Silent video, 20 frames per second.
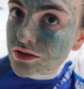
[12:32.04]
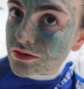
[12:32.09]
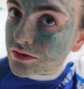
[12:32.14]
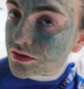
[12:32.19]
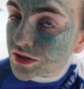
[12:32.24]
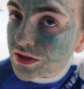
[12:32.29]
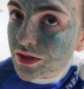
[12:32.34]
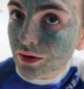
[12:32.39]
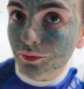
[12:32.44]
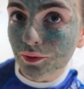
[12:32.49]

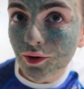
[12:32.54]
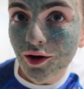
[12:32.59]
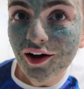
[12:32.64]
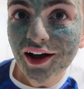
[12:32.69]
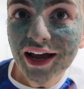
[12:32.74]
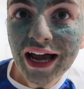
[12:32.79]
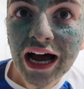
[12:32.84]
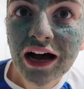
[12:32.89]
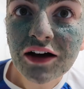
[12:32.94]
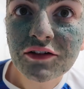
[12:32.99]
So I
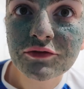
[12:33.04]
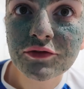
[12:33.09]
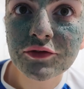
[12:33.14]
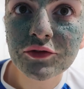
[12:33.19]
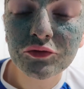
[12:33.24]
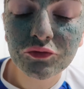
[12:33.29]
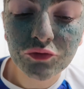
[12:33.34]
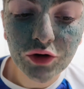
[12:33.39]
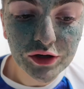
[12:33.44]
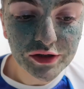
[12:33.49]
have
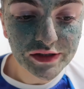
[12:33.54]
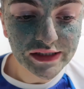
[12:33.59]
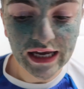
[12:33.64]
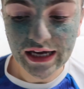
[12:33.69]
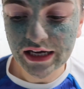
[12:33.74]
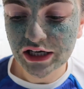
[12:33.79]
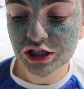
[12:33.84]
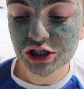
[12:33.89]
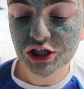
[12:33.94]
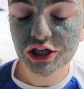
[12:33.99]

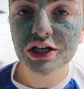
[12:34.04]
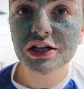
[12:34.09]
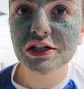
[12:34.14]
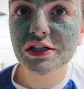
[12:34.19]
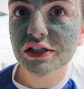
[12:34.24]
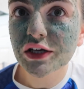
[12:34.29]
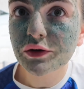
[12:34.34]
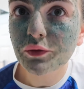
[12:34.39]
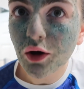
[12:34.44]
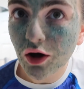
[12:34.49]
rosacea,
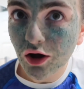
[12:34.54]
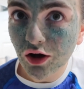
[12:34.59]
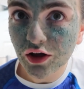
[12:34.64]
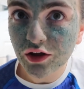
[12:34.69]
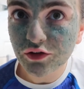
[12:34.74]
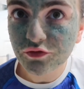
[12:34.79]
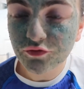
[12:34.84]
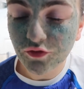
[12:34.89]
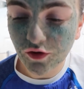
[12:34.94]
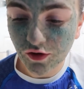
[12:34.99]
so
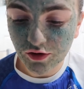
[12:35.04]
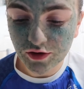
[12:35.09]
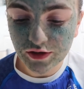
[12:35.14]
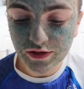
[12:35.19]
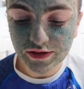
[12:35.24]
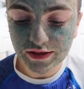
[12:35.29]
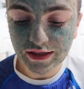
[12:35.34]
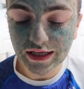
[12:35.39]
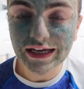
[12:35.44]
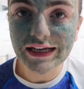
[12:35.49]
I
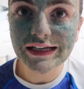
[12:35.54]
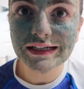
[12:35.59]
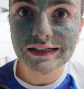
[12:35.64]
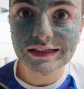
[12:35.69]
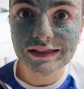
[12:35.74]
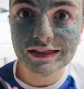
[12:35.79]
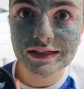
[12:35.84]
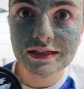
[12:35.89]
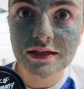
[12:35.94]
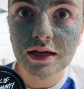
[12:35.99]
find
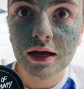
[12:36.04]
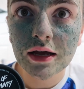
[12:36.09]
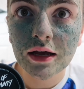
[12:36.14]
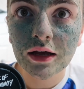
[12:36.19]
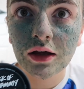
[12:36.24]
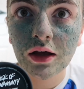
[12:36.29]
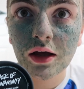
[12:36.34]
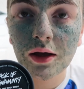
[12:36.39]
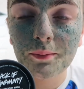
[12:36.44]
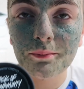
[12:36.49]
this
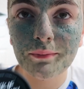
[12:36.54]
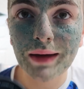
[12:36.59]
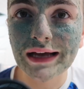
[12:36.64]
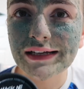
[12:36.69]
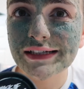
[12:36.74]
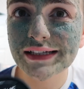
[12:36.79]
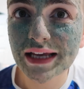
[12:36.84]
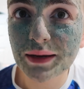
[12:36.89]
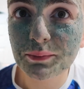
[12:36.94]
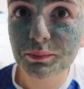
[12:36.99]

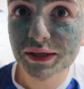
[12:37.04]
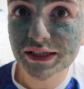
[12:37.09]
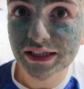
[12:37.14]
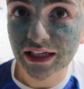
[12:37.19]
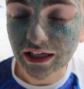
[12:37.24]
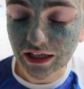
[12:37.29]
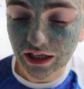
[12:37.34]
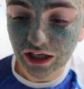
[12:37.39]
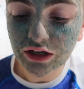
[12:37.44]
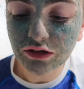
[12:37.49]
mask in
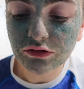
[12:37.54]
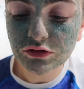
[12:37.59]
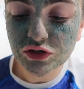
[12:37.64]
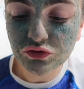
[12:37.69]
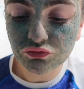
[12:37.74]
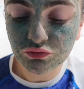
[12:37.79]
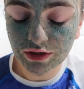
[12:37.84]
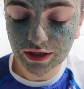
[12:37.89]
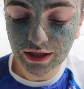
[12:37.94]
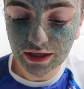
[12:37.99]
particular is
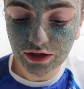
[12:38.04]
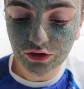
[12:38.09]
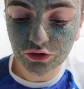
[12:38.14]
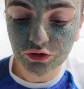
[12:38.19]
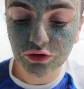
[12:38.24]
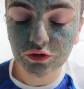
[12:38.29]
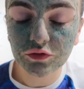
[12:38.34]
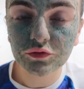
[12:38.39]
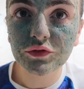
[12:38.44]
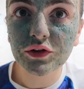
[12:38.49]
really
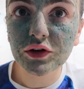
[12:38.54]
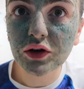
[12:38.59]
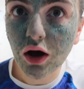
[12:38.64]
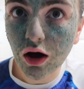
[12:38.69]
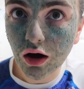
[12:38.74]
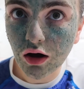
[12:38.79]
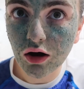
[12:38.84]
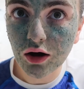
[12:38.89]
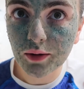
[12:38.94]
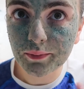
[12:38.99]
good for
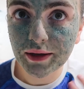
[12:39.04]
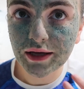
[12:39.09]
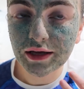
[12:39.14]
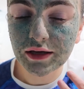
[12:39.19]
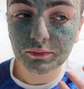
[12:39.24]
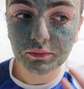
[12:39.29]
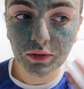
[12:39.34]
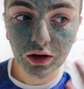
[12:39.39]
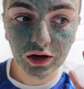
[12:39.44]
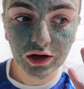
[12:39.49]

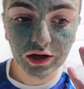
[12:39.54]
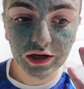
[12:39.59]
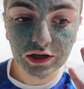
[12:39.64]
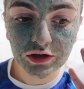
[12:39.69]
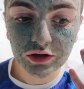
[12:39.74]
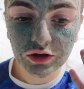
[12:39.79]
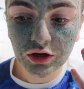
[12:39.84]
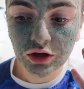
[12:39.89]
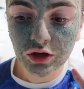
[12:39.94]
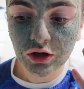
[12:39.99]
calming
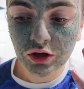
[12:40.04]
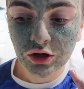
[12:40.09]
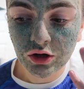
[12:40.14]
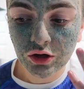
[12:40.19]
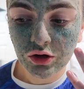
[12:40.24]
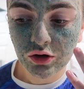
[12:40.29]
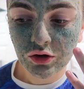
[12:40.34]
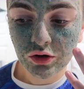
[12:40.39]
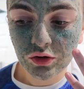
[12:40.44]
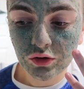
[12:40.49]
my
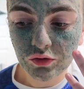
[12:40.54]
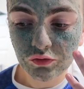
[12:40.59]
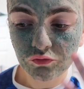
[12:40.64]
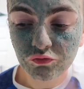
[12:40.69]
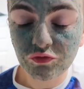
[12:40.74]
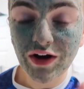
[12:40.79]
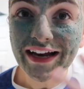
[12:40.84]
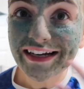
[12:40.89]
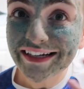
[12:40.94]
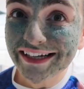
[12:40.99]

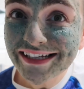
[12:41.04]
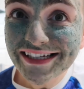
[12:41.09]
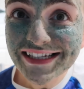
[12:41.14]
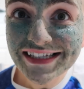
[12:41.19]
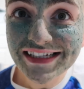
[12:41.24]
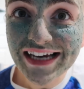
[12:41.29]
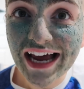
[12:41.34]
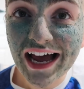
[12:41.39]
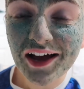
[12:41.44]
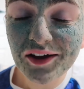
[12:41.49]
redness
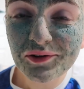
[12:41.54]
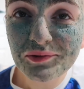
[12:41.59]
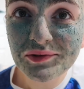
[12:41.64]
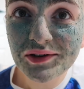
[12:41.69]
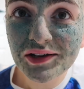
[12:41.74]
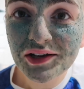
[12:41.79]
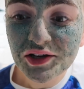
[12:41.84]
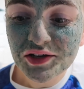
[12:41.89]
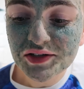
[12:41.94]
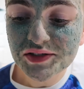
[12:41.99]
down.
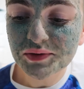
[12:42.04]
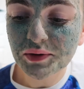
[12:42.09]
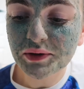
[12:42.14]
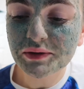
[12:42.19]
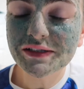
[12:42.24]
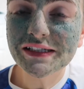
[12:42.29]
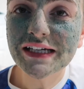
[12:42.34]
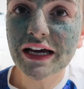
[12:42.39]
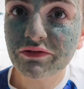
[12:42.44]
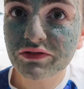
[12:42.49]
So I
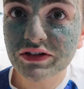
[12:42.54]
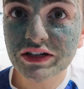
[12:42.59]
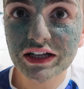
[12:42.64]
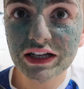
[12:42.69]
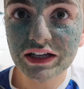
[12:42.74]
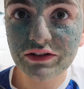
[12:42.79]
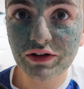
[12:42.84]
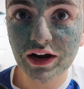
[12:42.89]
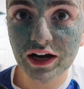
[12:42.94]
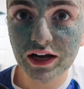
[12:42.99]
would
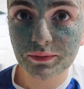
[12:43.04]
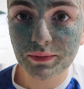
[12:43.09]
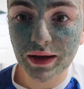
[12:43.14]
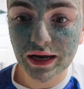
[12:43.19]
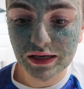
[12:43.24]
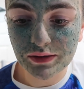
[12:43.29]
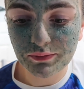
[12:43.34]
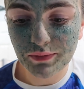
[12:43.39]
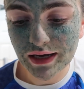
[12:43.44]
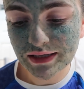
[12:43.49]
definitely
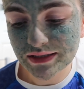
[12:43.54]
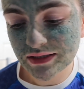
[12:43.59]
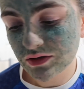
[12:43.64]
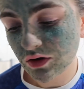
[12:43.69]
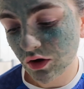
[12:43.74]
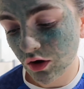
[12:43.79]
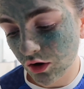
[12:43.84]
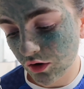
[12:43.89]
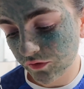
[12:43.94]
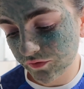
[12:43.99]
recommend Mask
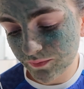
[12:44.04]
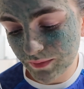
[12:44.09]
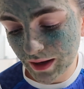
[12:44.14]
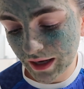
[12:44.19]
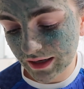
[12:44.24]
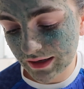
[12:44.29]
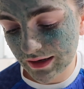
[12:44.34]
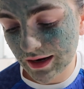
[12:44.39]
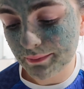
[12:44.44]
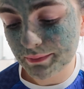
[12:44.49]
of
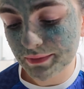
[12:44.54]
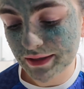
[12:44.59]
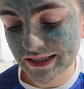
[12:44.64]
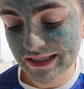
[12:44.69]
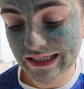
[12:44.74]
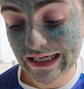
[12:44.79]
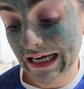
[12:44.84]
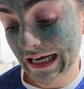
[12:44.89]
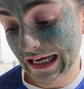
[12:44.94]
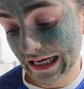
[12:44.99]

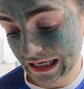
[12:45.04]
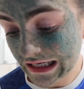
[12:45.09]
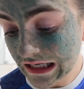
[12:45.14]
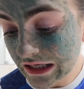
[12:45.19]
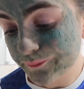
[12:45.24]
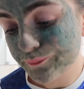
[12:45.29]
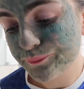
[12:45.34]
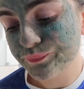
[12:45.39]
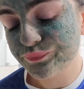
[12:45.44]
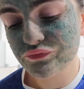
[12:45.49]
Magnanimity.
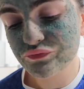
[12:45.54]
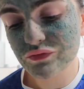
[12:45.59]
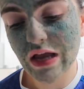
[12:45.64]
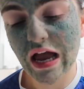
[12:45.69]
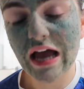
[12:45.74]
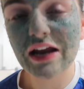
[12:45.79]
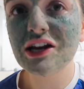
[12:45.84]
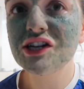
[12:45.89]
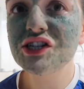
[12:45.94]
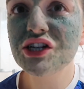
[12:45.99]

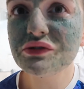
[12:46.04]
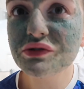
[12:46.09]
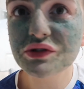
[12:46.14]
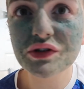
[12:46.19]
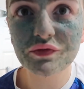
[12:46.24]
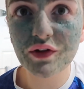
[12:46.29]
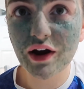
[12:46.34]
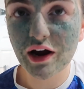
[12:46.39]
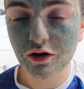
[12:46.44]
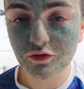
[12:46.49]
And I don't do
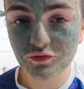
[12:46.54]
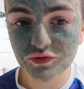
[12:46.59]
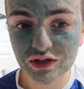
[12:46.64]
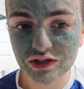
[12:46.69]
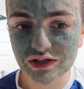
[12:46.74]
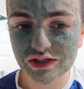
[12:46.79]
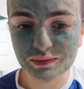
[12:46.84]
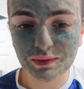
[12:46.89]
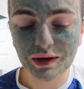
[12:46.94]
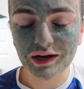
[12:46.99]
it very often
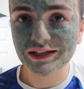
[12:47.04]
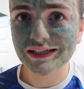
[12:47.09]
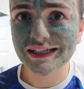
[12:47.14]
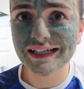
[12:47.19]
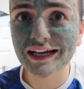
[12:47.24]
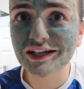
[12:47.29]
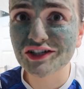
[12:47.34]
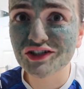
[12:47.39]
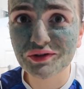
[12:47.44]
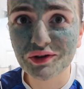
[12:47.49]
as well. I'd say
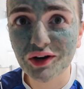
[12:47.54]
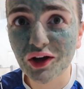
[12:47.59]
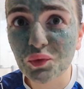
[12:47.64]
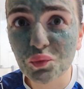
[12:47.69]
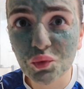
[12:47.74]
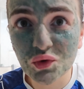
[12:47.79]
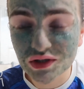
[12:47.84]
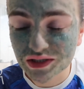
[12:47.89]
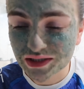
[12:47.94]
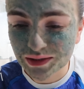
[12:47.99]
I do it like
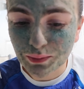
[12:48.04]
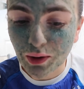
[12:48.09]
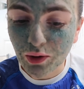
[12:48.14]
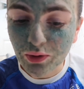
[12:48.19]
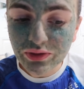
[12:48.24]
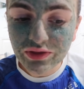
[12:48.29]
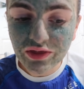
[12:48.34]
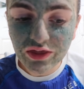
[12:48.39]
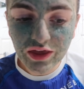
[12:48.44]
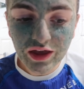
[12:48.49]
once a
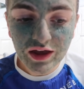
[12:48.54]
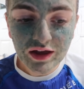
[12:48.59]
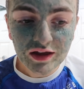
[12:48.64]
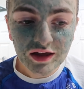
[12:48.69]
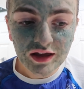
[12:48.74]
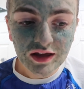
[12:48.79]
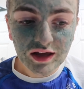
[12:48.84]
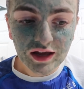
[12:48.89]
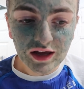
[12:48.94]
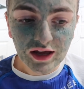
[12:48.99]
month
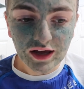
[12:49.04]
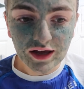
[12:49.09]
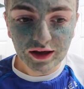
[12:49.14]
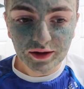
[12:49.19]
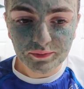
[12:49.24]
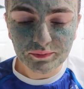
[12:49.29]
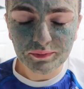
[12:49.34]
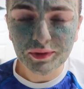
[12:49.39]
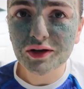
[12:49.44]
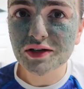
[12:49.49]

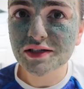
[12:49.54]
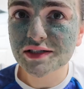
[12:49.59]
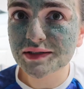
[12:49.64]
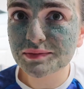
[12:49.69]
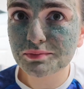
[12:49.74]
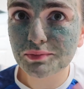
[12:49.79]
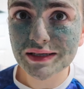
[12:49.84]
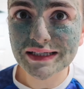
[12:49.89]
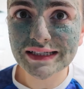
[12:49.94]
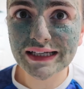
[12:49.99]
because
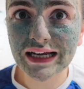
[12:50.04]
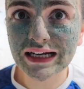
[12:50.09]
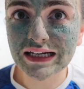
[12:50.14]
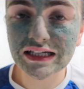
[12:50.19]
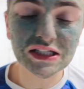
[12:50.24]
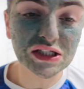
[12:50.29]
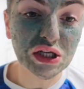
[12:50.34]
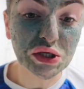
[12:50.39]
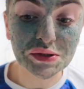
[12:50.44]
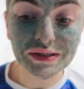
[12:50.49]
my skin
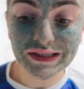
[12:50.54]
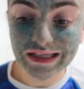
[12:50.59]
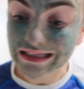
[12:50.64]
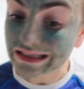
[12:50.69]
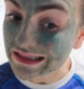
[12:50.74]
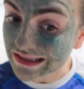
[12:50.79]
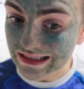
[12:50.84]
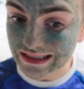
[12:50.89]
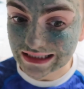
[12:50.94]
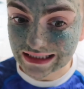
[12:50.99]
is so
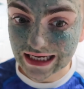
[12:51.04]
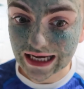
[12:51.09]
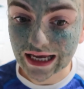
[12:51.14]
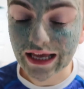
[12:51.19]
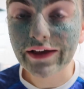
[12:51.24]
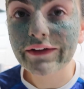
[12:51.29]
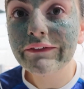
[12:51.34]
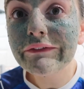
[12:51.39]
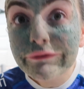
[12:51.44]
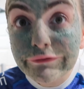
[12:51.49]

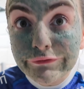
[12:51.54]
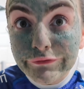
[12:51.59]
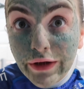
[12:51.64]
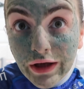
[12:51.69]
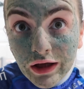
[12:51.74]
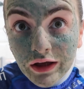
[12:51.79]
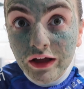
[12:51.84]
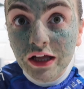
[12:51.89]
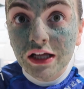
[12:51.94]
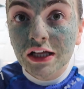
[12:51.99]
sensitive.
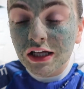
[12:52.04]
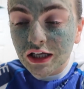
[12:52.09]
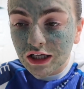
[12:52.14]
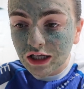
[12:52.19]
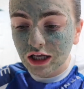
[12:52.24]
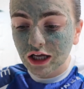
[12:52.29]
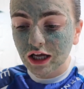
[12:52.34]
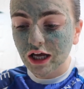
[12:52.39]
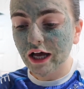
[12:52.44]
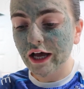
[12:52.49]

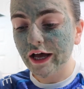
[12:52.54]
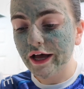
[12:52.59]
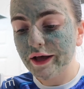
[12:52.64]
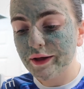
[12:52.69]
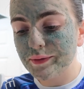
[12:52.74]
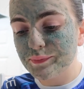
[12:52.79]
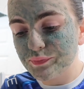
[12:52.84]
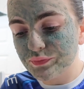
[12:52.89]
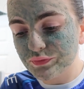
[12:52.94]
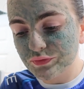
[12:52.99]

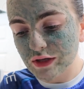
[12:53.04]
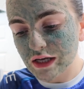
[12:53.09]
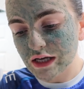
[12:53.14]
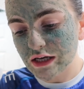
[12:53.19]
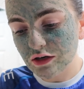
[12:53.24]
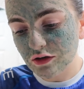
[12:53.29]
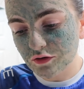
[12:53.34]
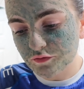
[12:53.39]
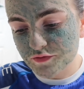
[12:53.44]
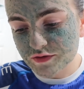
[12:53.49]

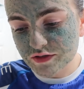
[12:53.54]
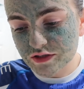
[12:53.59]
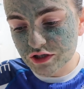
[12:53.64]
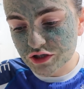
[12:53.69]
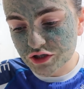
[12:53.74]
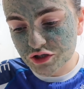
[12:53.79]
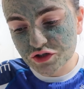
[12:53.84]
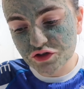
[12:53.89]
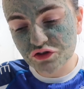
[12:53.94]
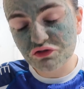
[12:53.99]
It loves to
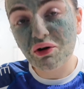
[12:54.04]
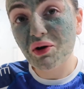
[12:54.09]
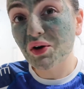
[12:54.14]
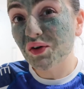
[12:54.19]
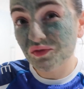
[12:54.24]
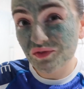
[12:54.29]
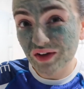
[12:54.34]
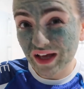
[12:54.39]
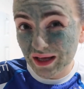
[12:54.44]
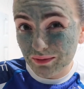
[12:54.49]
just throw a
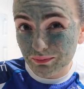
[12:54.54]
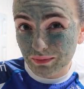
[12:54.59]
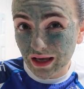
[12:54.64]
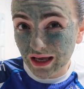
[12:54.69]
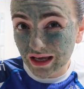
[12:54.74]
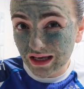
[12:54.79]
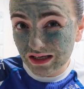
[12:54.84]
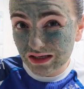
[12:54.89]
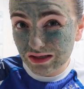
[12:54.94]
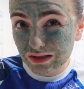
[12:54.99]
fit at
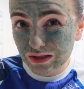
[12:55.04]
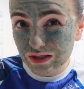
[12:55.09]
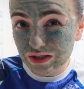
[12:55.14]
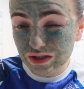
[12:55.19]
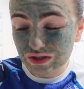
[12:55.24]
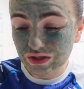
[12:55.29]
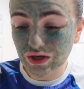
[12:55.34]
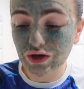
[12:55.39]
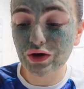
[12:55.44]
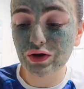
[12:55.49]
me.
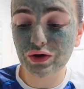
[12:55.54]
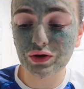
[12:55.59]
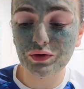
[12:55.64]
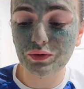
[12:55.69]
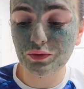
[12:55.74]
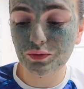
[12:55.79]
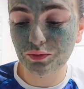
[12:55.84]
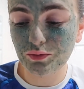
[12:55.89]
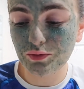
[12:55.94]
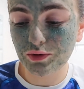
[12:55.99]

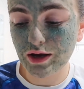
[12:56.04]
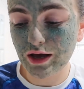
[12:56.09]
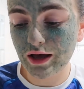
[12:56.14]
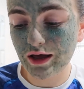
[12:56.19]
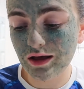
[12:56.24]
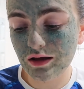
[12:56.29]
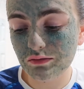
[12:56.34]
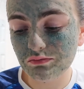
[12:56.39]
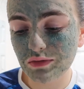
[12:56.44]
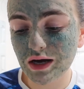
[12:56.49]
So
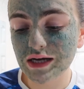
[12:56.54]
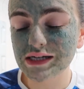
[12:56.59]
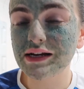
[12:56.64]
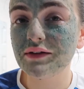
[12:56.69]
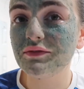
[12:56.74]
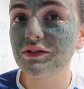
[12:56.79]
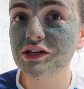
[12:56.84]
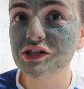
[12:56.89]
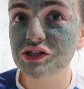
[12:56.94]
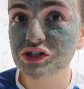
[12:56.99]
I
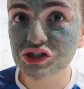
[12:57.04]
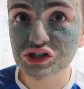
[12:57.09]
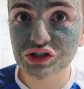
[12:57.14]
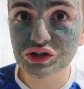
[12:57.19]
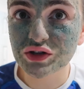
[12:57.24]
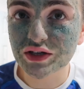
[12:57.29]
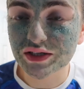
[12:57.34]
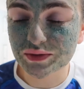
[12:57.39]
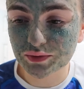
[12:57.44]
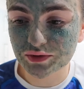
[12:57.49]
definitely just do
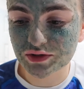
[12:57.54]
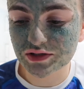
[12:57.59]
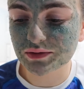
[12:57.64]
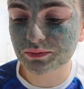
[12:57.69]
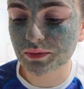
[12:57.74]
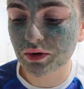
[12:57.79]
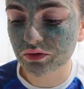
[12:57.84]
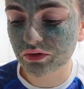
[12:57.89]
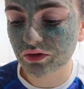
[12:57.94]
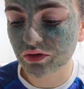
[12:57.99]
this once a
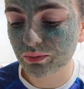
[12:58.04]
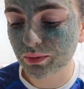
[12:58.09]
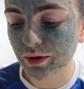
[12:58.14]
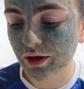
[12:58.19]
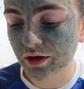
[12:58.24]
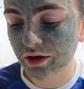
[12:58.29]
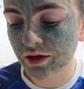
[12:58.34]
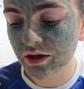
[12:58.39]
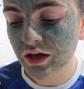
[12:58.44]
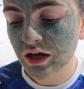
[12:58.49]
month,
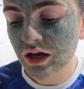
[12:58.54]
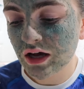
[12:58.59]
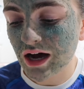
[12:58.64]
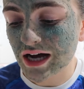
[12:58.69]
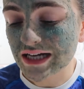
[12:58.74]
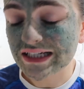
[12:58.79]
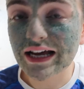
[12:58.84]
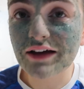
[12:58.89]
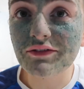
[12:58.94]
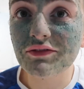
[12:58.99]
but
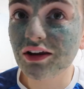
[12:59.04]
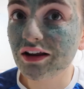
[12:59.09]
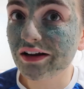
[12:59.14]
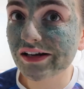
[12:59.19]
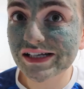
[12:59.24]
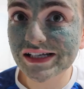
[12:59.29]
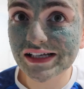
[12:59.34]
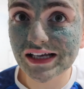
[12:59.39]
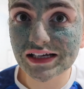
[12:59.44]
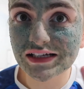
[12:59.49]
I definitely
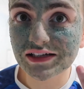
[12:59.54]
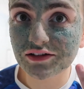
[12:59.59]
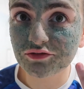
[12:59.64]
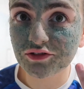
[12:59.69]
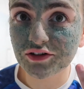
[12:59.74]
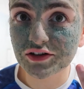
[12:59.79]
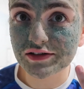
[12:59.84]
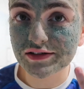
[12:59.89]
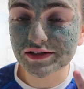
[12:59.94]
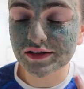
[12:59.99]
see a
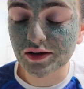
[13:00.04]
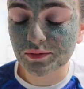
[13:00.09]
difference.